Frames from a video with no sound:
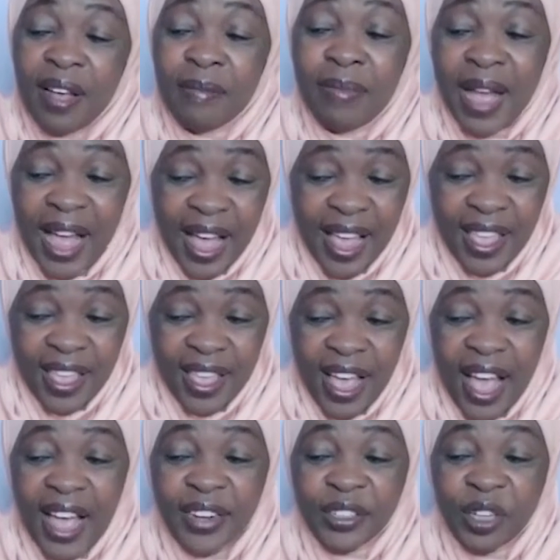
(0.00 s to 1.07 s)
by
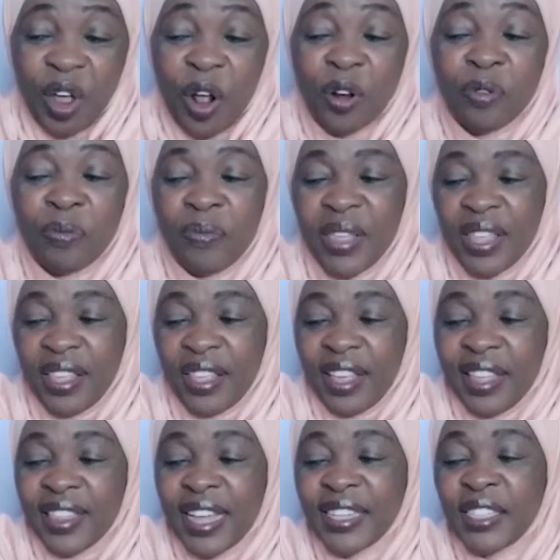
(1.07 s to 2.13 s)
and told me
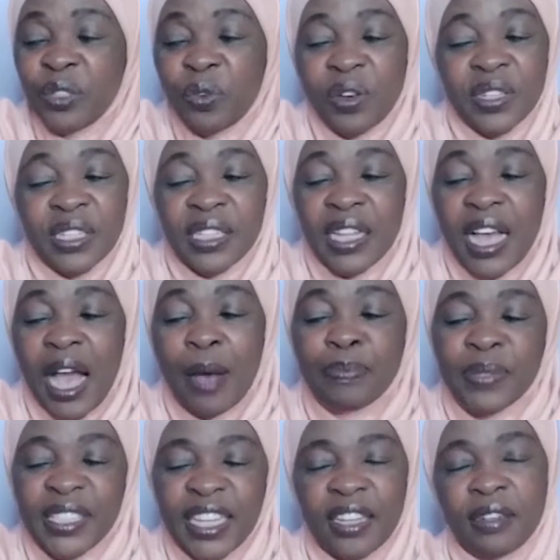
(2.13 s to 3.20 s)
that she was
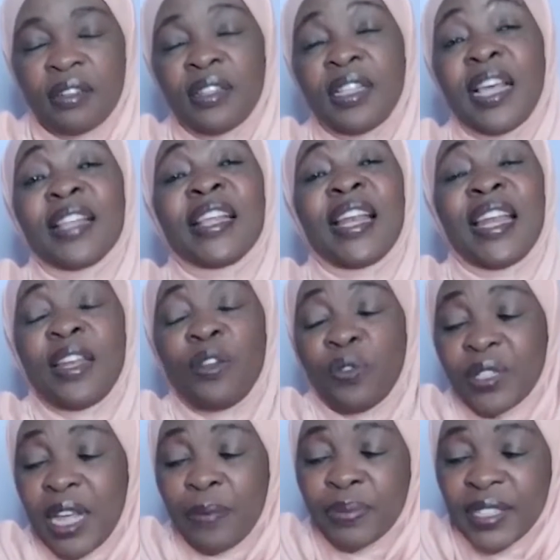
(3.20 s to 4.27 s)
upset. The other lady
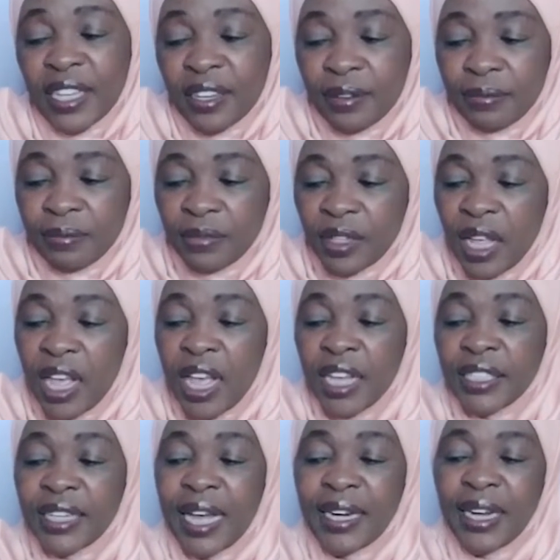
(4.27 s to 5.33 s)
was upset.
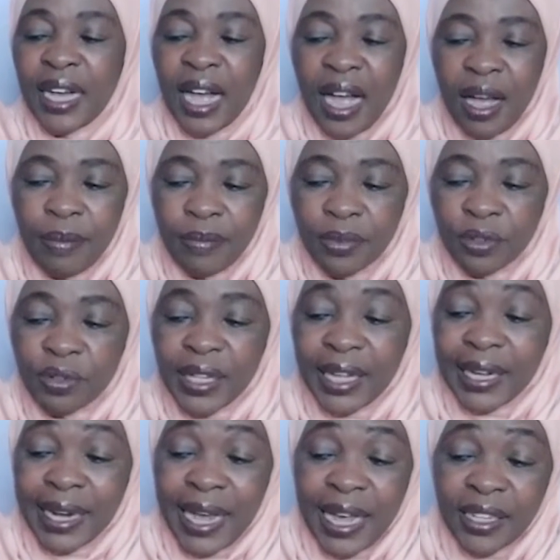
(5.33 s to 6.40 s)
She had come to the
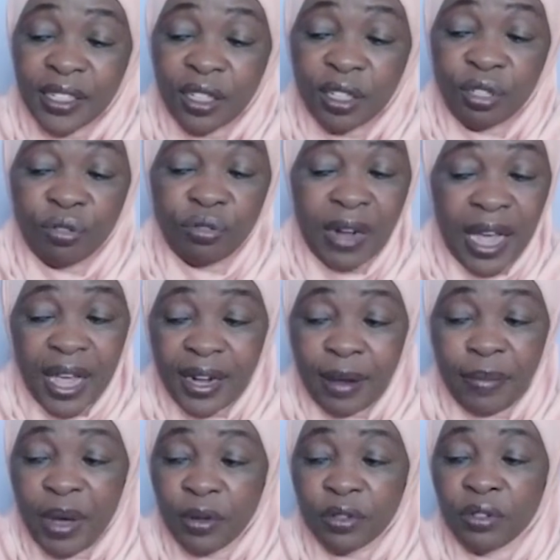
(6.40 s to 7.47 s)
class to learn
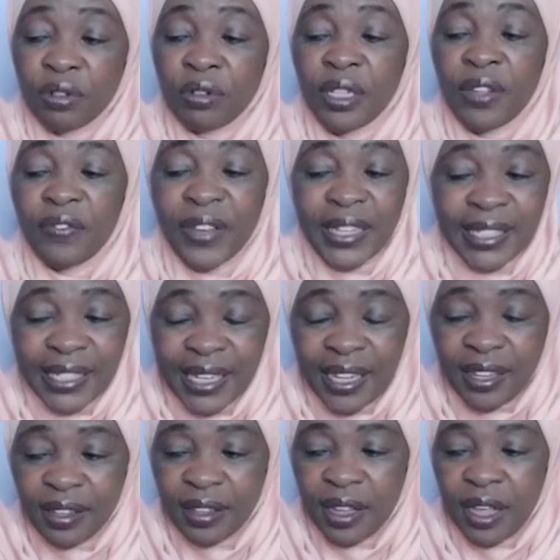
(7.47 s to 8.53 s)
about
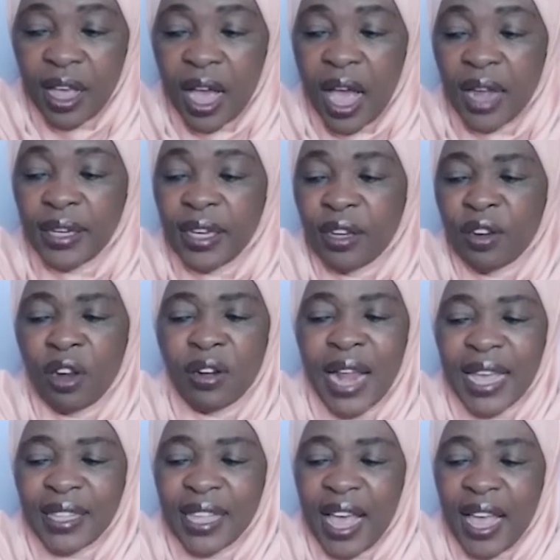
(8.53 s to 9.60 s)
investing and did not
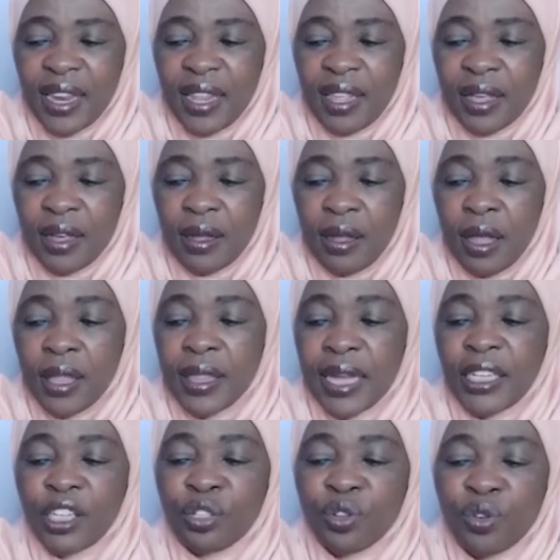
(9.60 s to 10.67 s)
like the idea
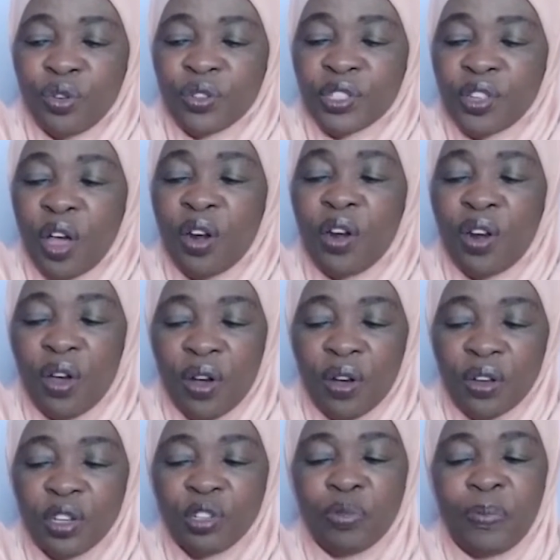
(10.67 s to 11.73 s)
that it took so
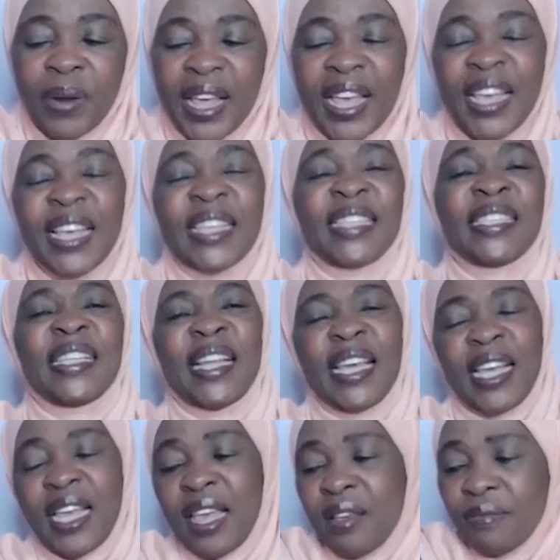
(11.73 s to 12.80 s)
long to play a silly
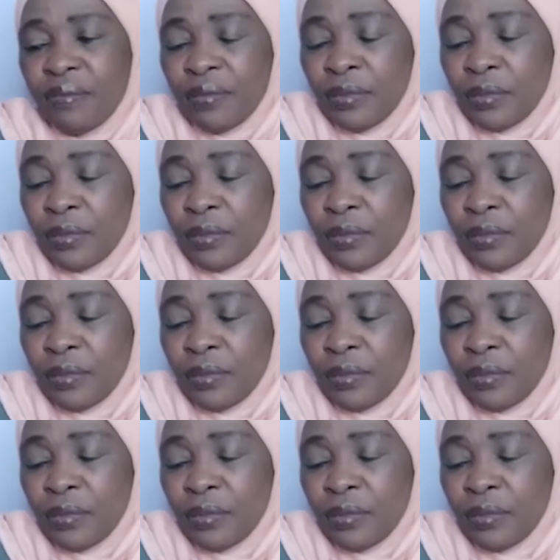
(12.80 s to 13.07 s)
game.